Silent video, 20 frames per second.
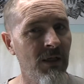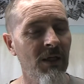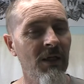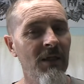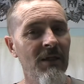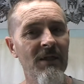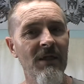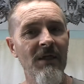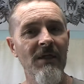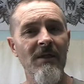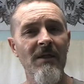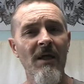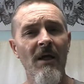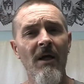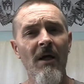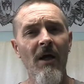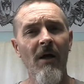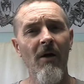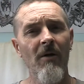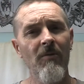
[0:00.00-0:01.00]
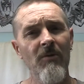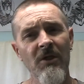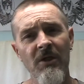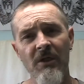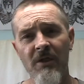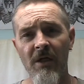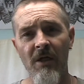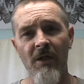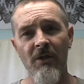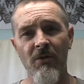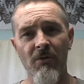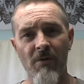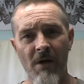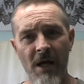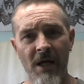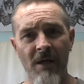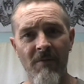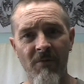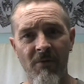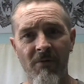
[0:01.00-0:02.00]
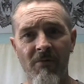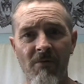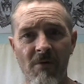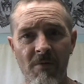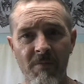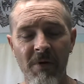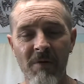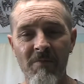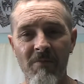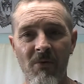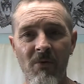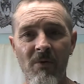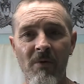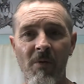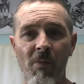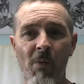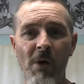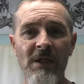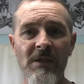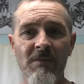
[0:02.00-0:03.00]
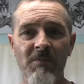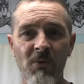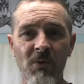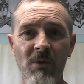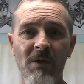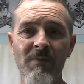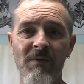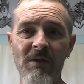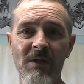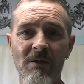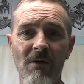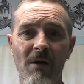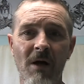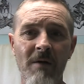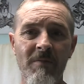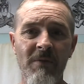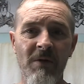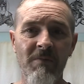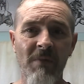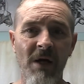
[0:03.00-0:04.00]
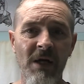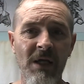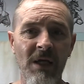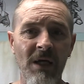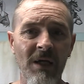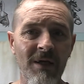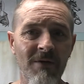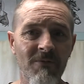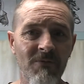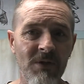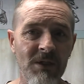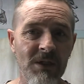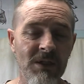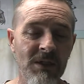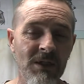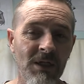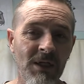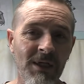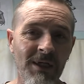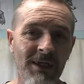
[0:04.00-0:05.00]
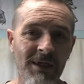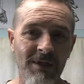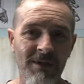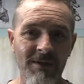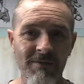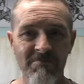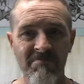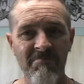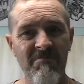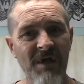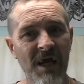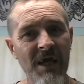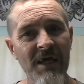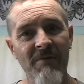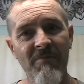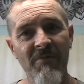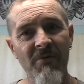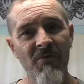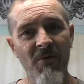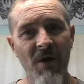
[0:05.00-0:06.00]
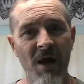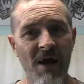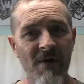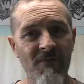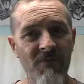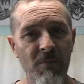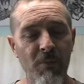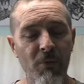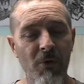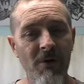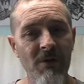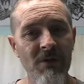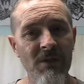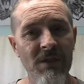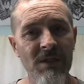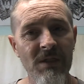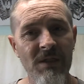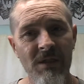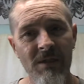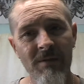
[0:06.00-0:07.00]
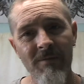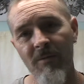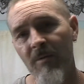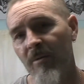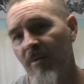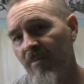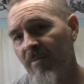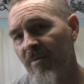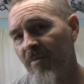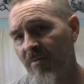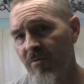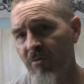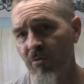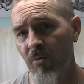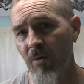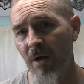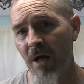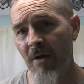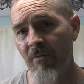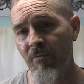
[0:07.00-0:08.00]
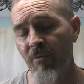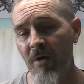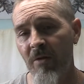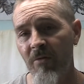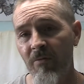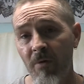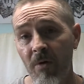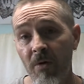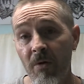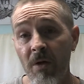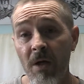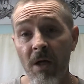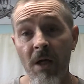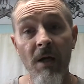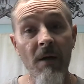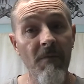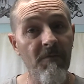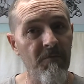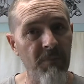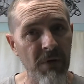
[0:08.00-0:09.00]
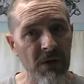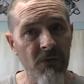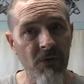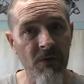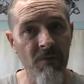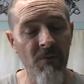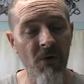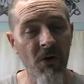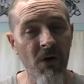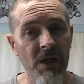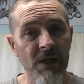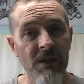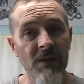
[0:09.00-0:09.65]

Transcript: thinks, we're just going to drag him through a bit more and waste more of his time and money and efforts, take him through half the process and then we'll withdraw halfway through. Bear in mind